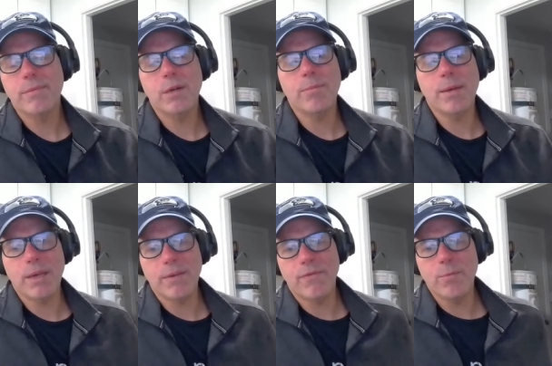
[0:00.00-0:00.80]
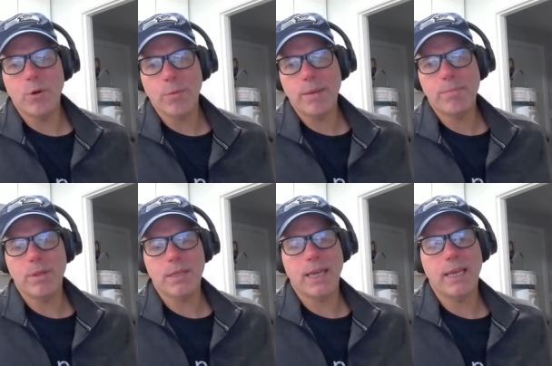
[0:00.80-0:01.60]
There may be a few more
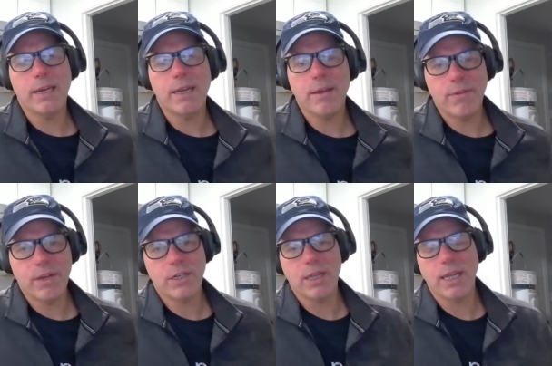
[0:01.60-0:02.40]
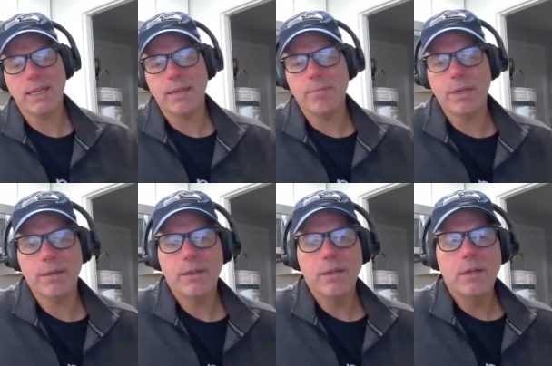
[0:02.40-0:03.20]
people getting into aviation lately, but
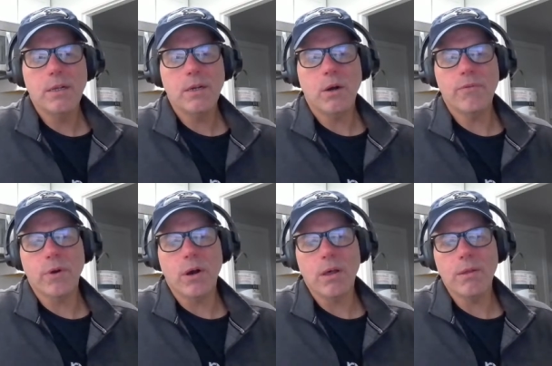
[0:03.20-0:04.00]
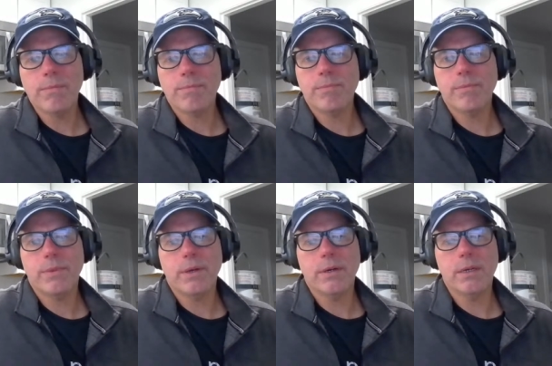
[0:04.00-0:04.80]
overall,
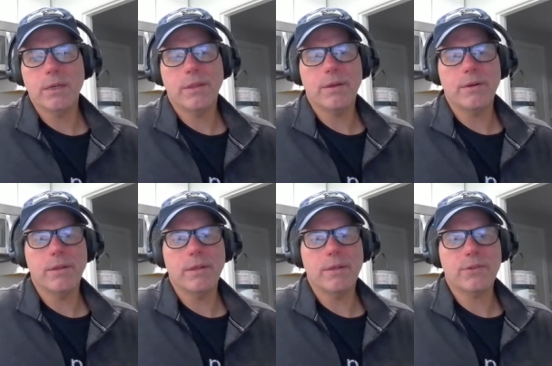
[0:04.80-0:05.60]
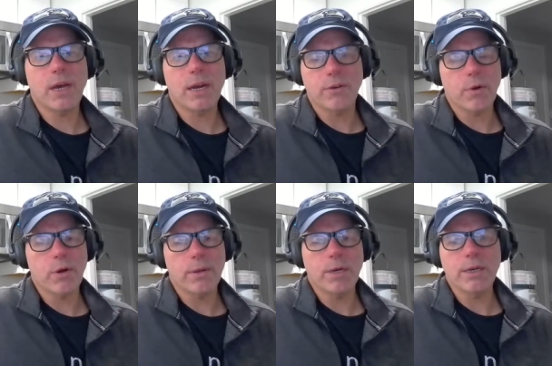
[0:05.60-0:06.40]
it's not a
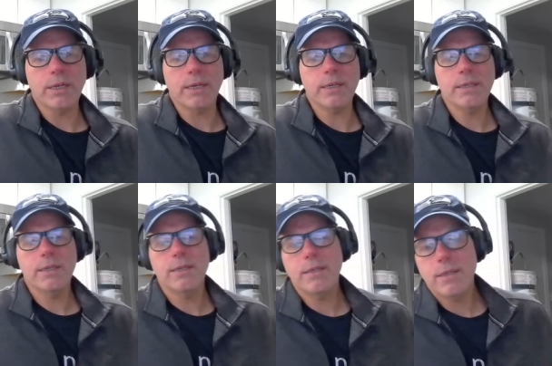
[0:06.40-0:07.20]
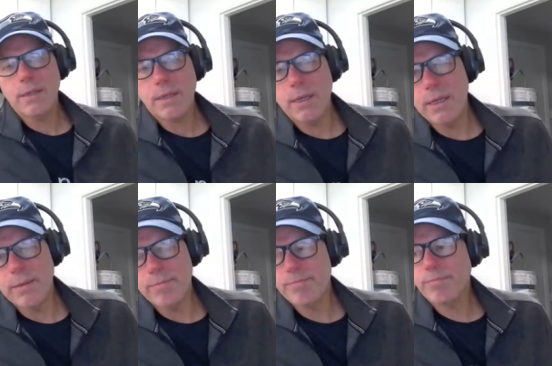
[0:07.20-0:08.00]
growing market.
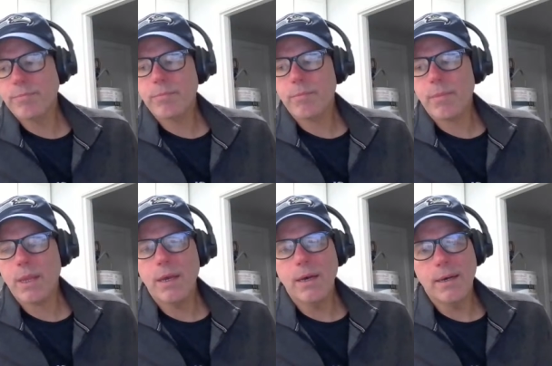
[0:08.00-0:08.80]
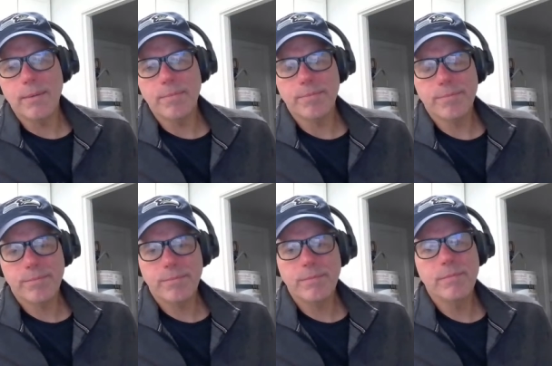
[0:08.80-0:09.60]
And um,
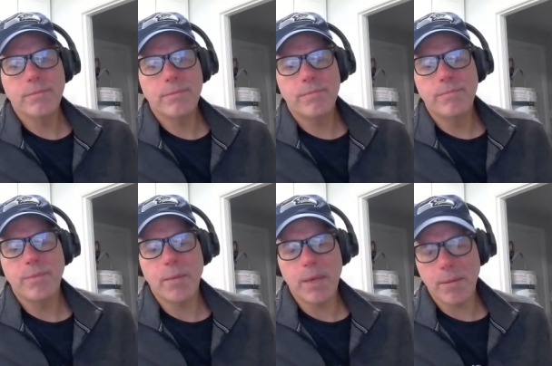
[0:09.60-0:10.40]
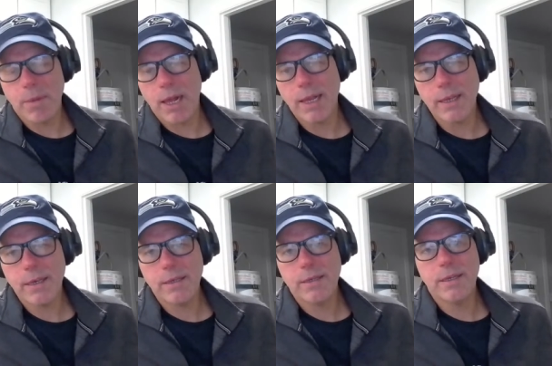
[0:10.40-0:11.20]
maybe in my
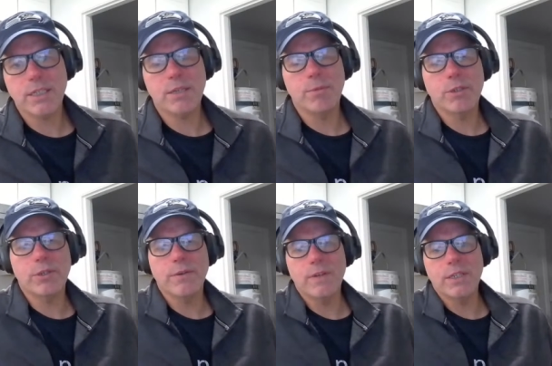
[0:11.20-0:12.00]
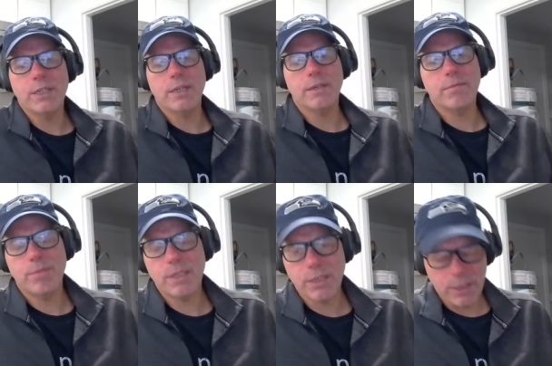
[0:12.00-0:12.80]
customer service and
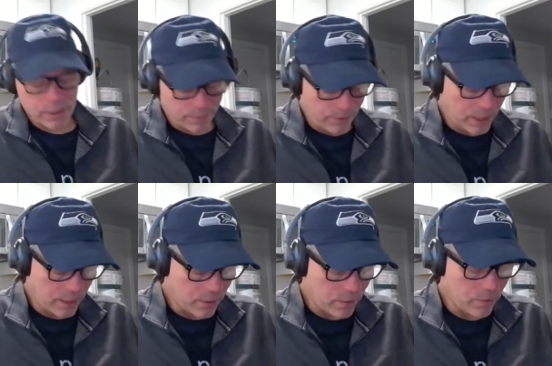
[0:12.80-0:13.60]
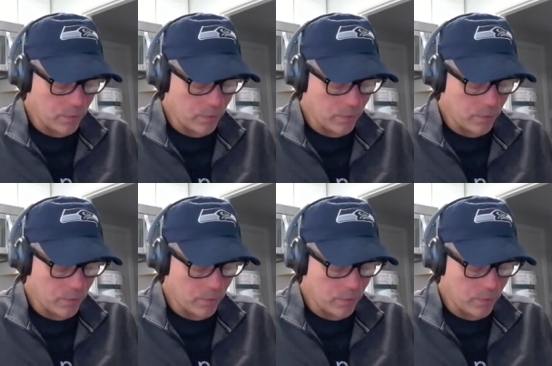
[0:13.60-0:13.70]
business video,